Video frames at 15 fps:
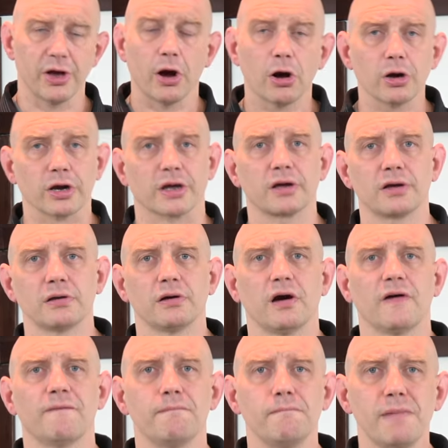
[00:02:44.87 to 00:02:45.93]
arc
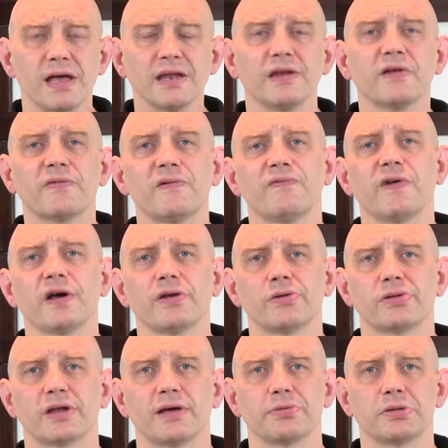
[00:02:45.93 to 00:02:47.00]
of many different fighters
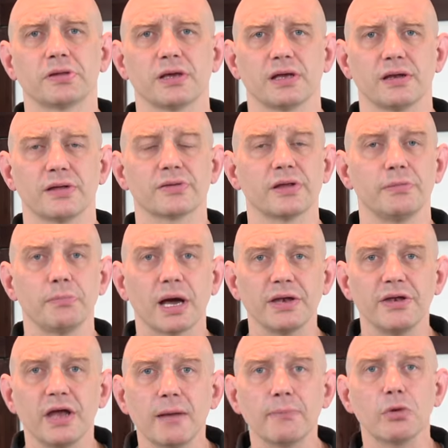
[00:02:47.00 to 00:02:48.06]
that I've seen, is my
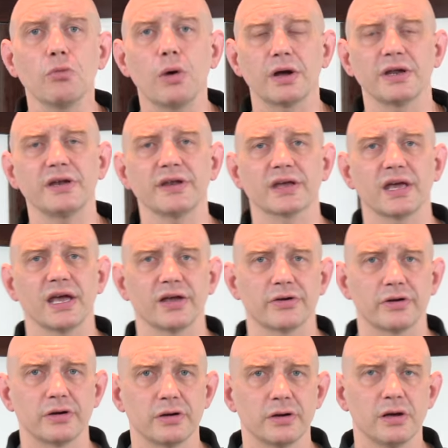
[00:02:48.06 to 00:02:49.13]
number one
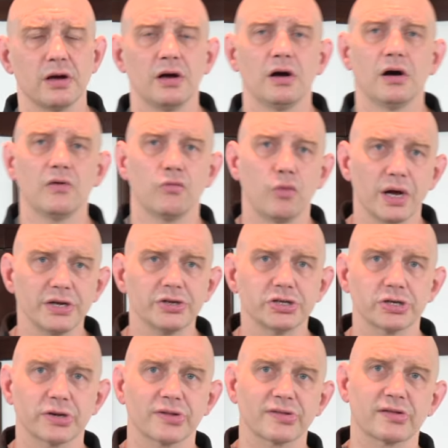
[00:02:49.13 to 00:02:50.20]
indicator of when you
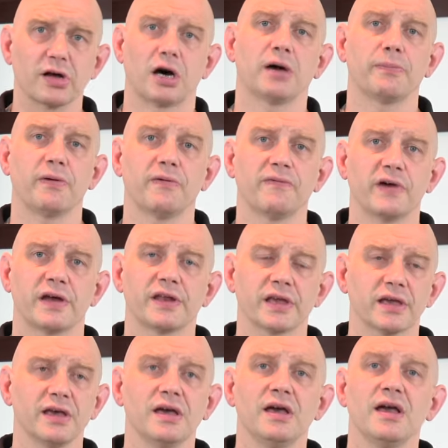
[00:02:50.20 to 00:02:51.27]
should stop
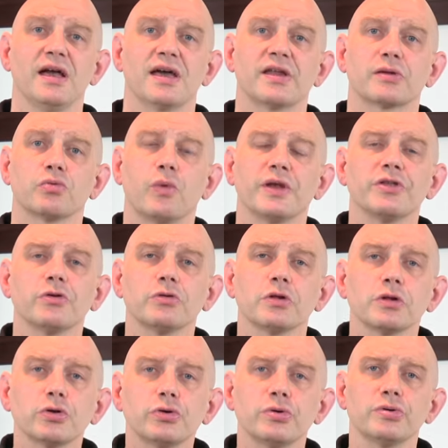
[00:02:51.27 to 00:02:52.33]
fighting. And it's when you
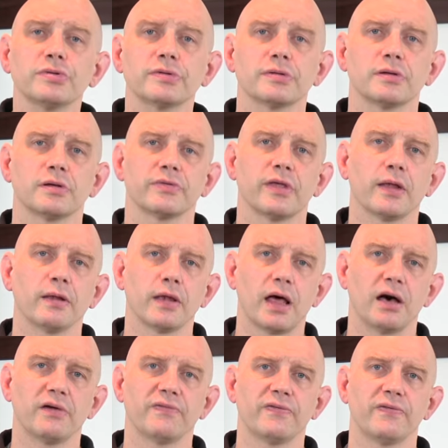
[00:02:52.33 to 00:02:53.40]
lose the
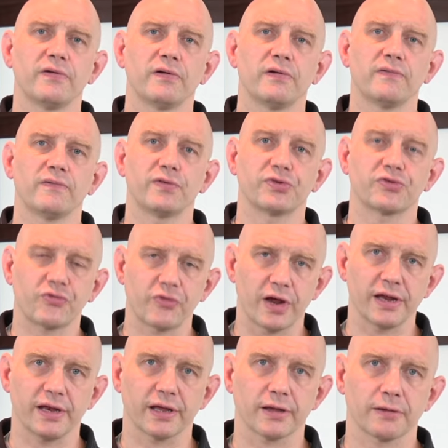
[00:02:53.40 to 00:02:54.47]
love for
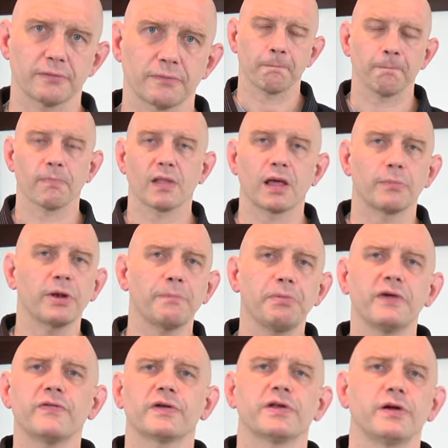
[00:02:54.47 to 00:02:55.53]
training. I'm going to
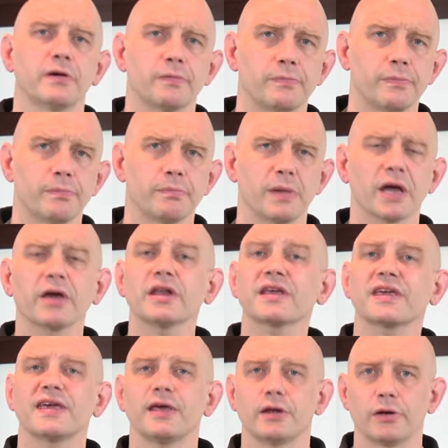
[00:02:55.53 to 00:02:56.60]
pivot here. I got a
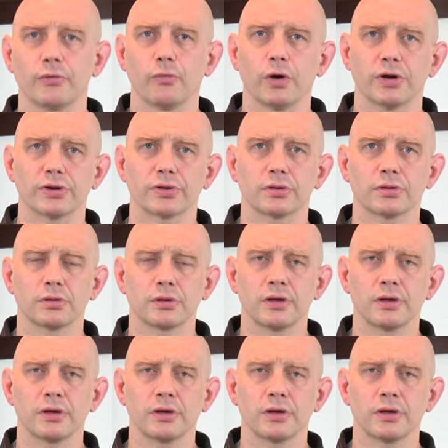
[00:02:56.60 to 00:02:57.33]
kitten once.